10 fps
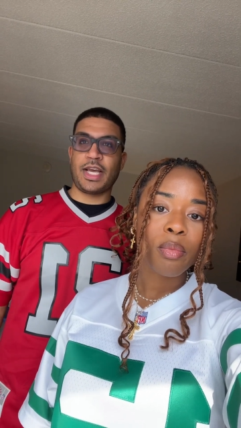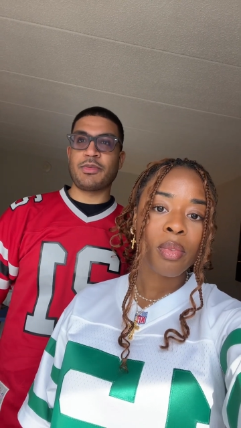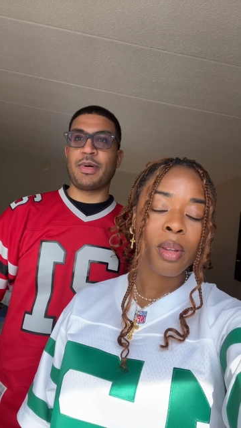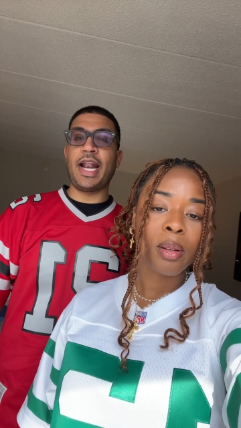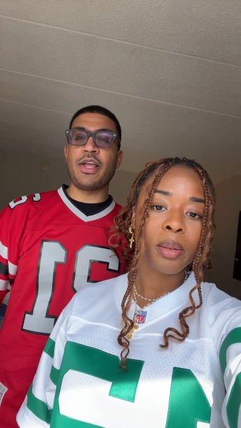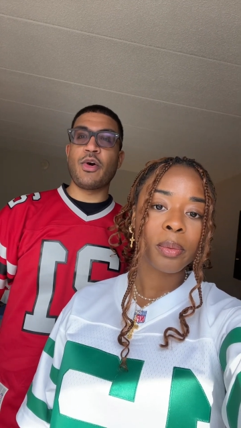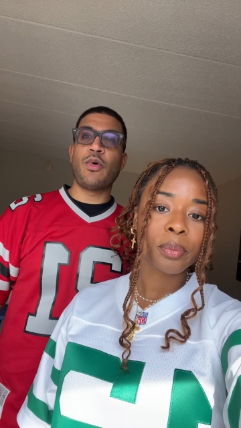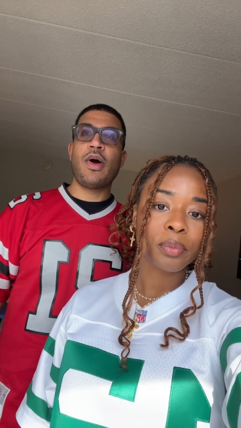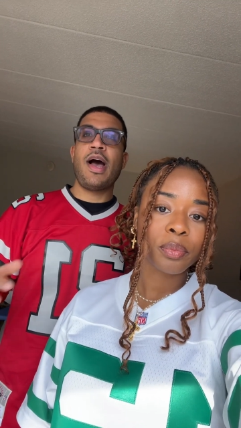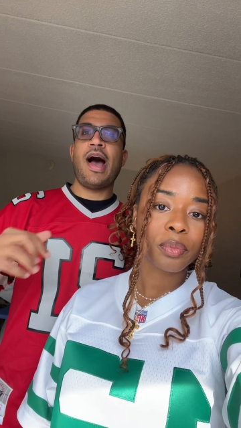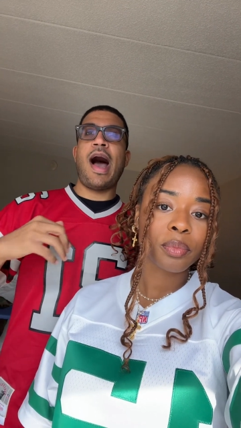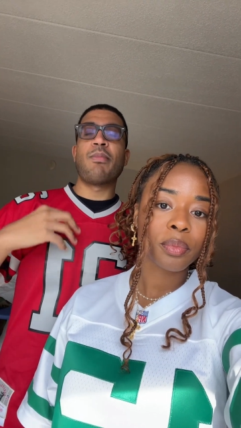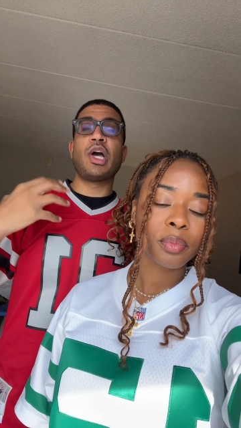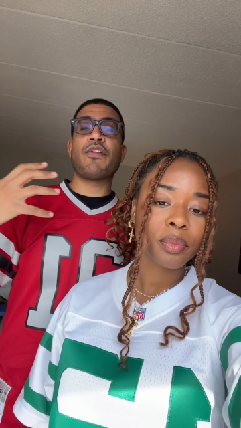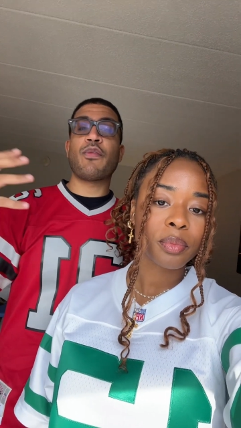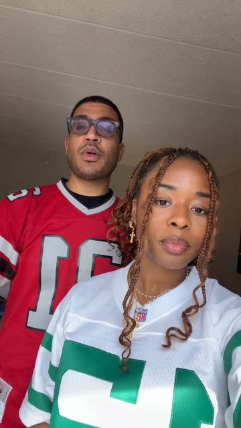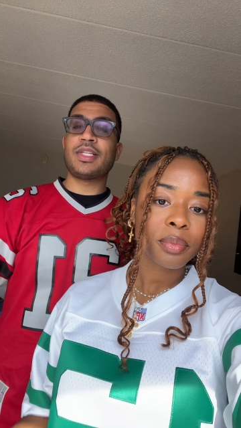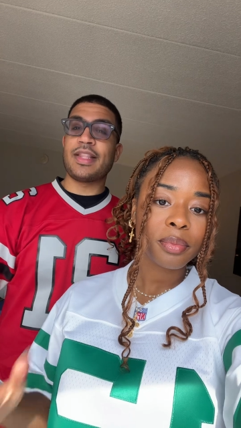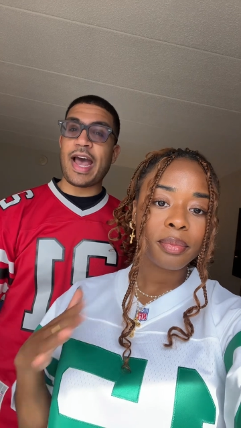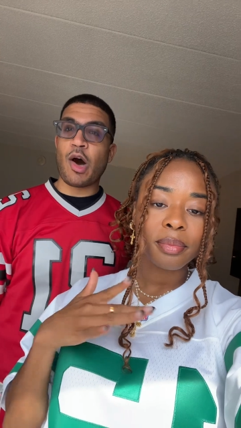Speaker 1: But anywho, I'm looking forward to
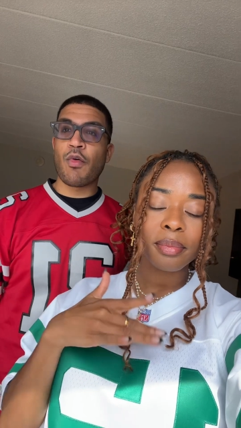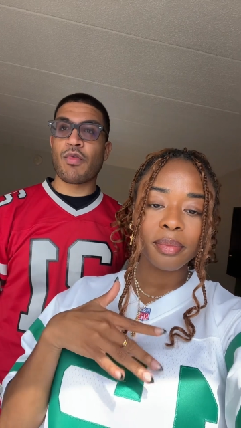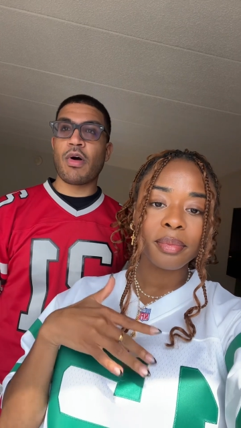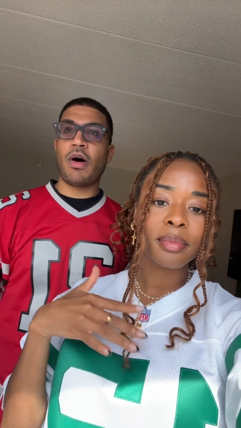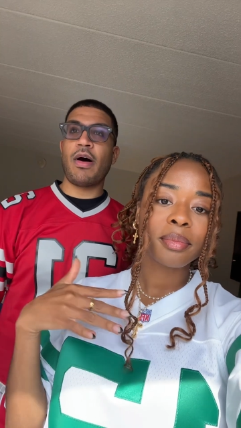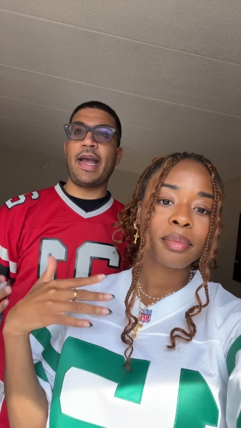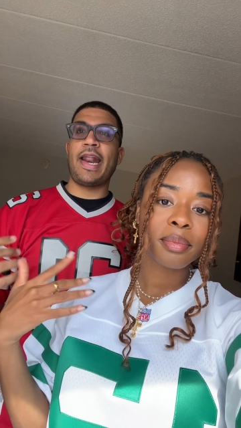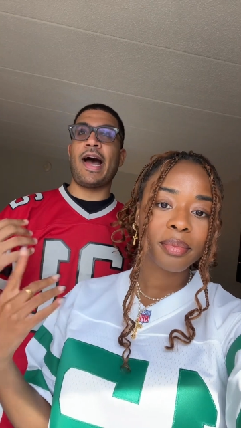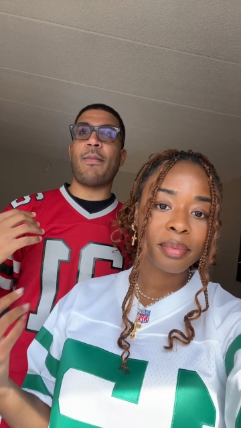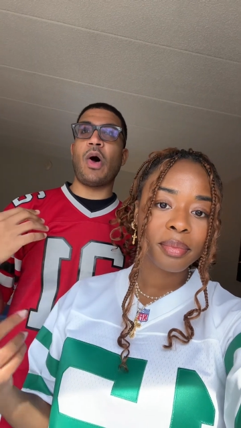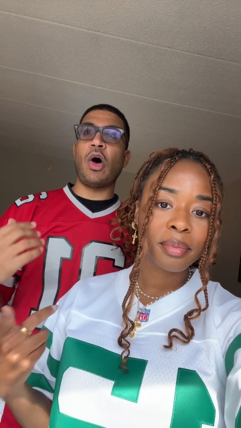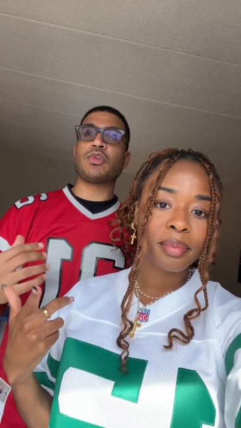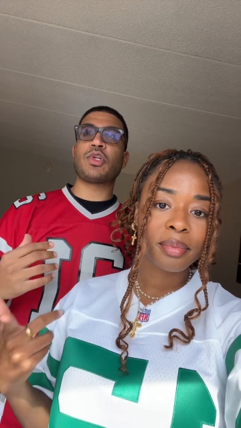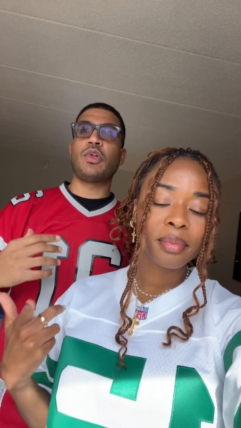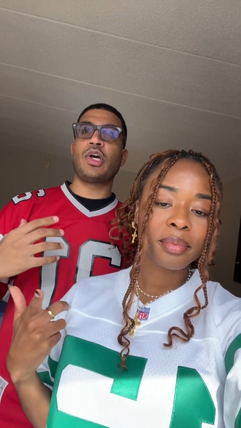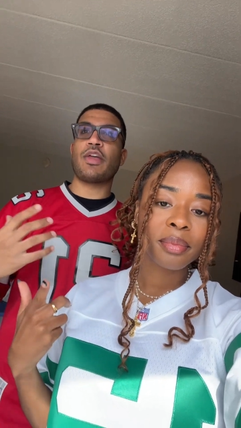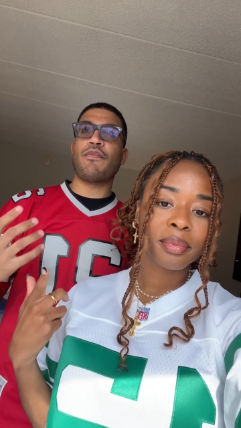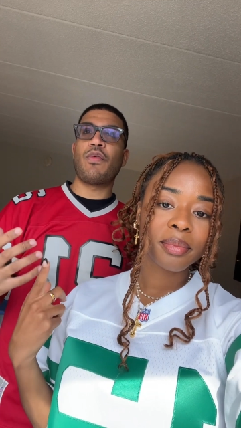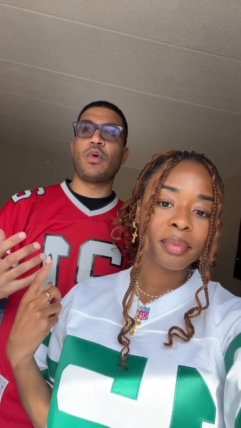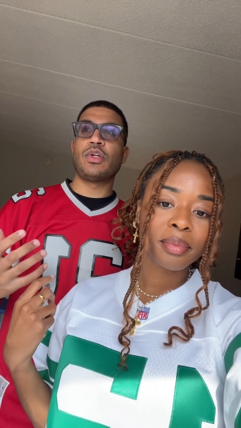that overall, and I'm also looking
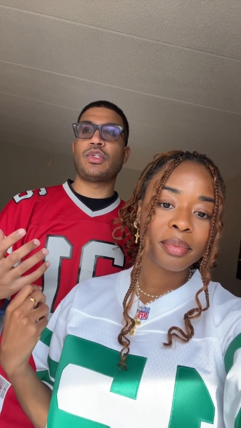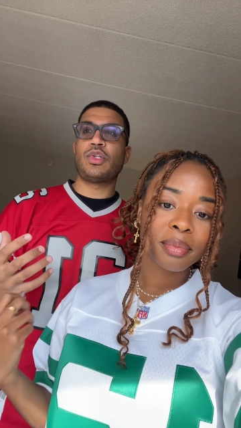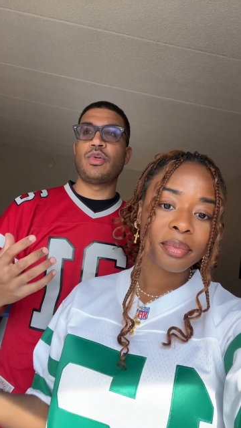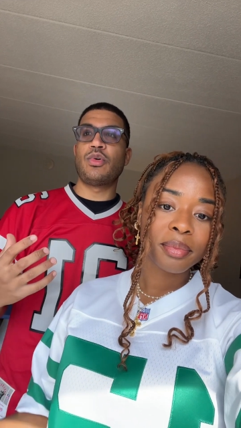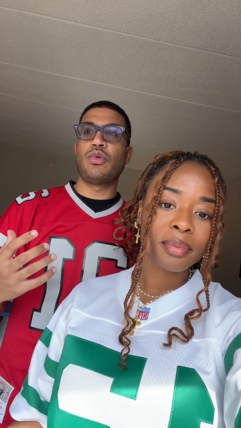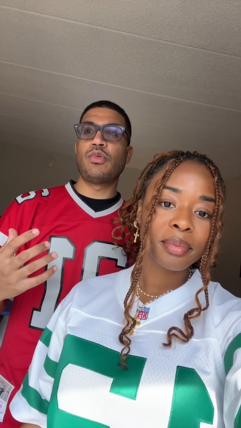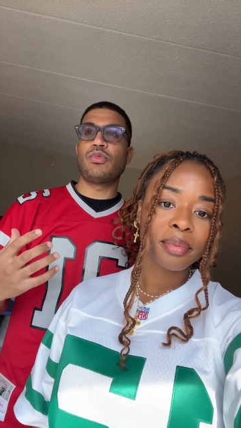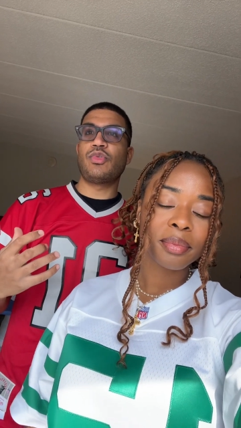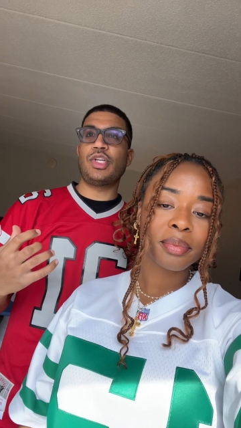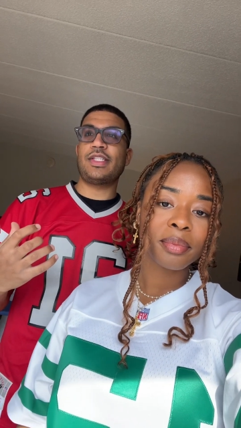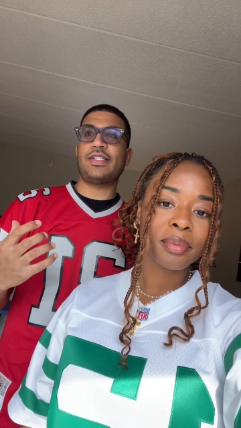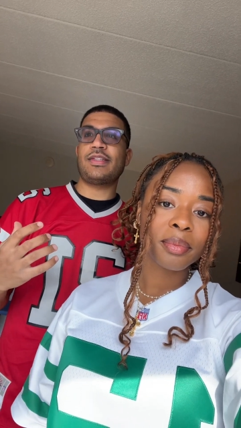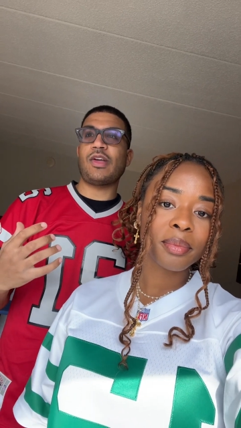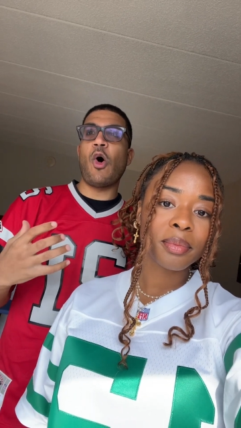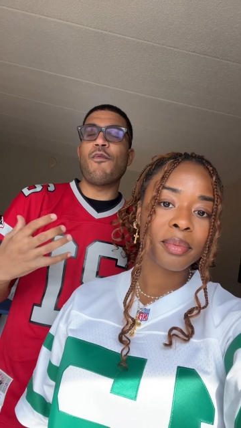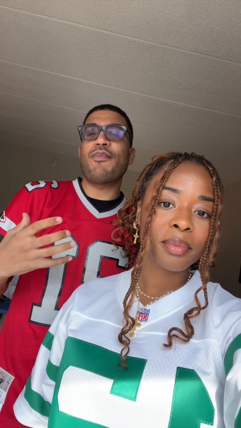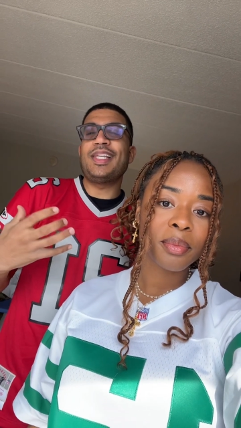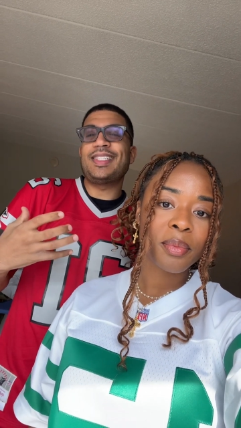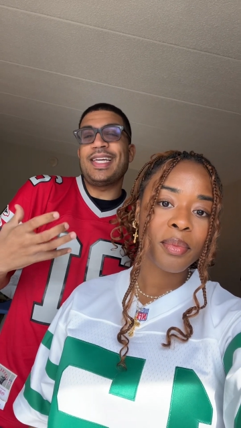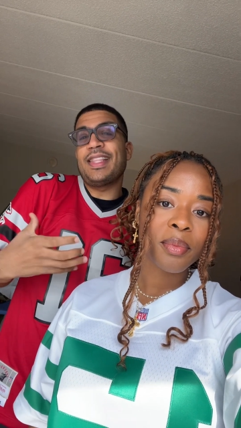forward to just hopefully
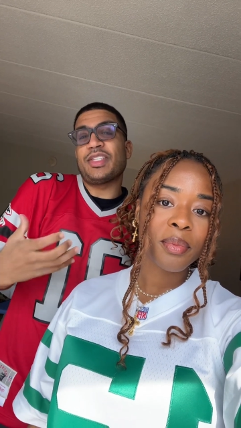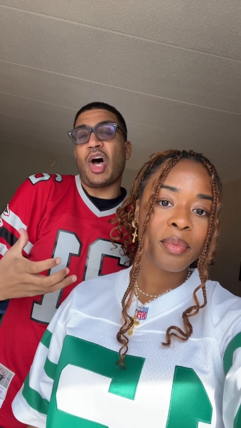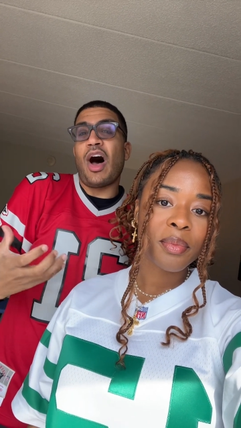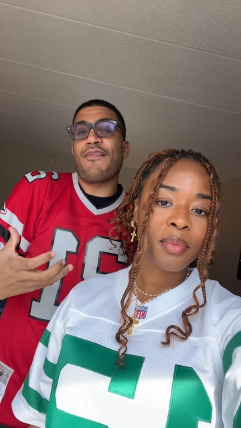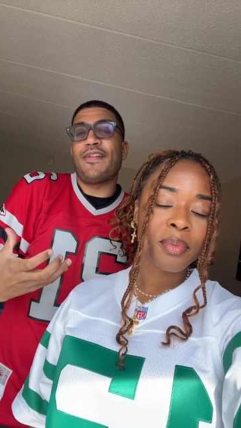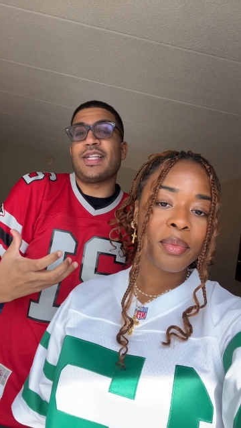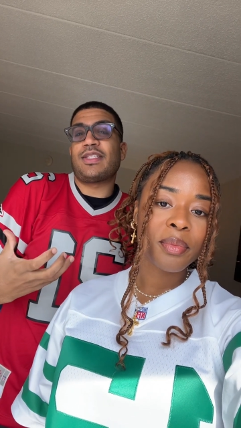seeing this offense